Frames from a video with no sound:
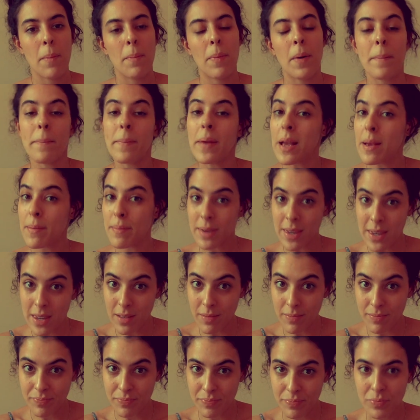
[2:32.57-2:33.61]
but
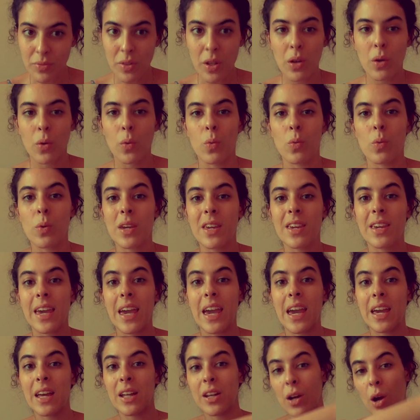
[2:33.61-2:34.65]
maybe we
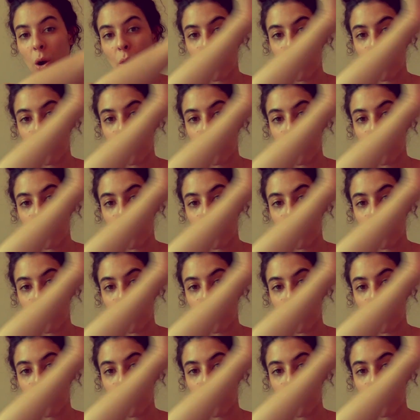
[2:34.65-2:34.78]
can